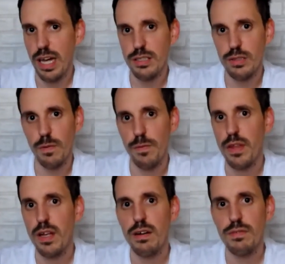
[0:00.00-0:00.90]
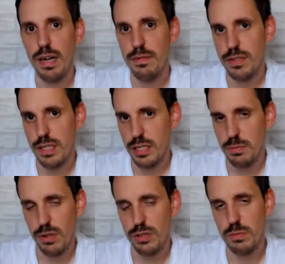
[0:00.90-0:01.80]
So 5 6
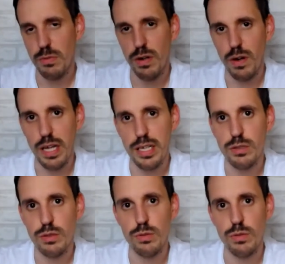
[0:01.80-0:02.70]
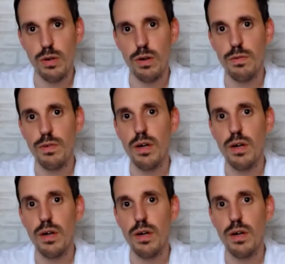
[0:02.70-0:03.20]
months more or less to of